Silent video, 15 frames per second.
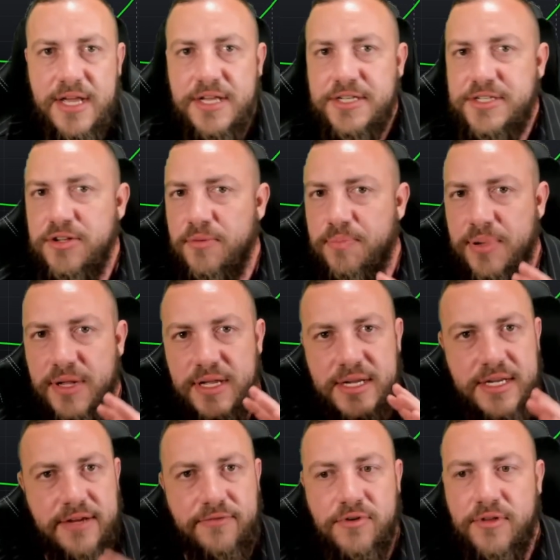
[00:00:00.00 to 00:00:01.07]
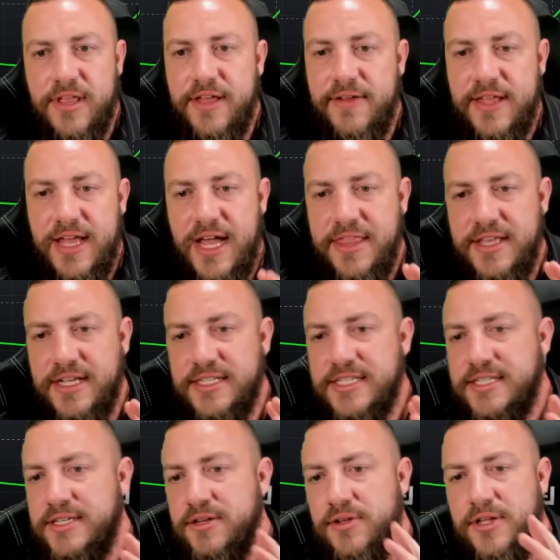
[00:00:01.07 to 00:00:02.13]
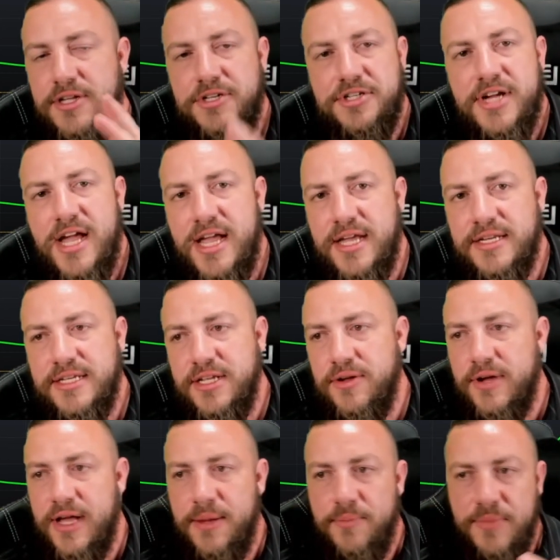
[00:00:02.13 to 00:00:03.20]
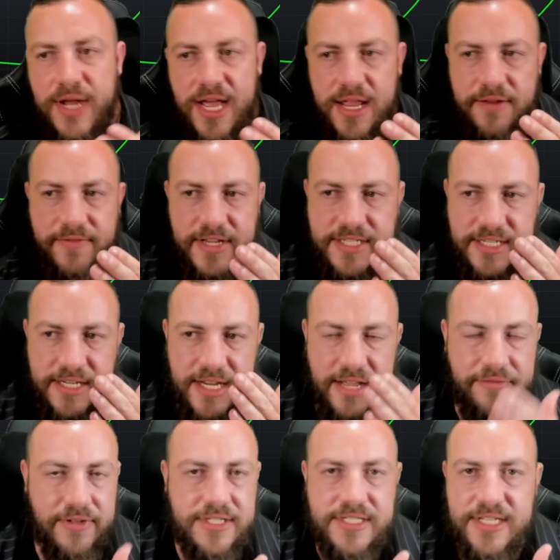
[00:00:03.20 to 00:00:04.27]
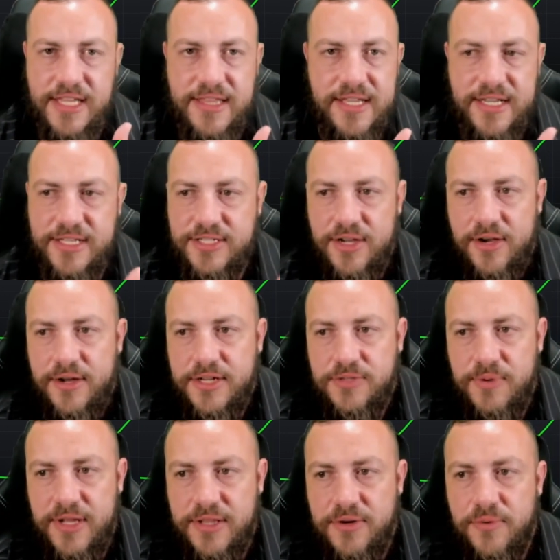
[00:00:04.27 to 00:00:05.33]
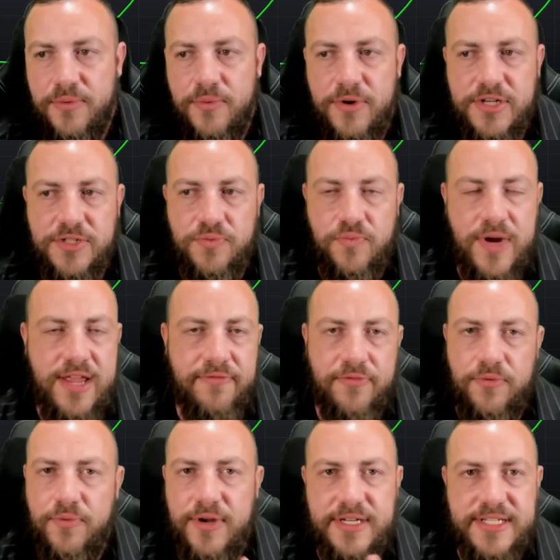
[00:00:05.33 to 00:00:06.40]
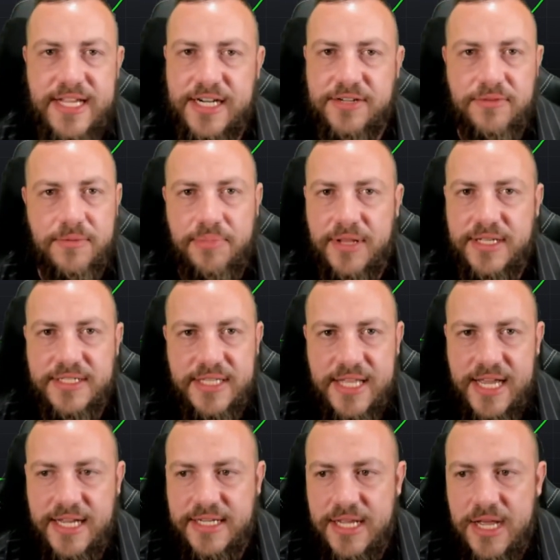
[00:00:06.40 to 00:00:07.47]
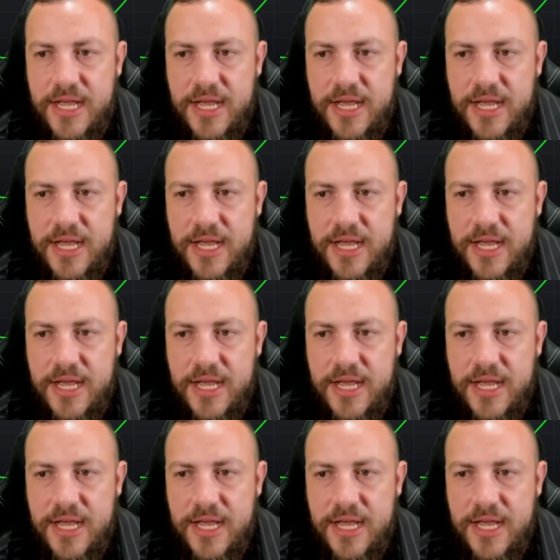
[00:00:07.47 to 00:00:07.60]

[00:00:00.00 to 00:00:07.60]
Still plenty of growth. I think it's still a giant. You know, I'm not investing in Netflix because I think it's on its way out the door. We're just waiting for one tech to replace that.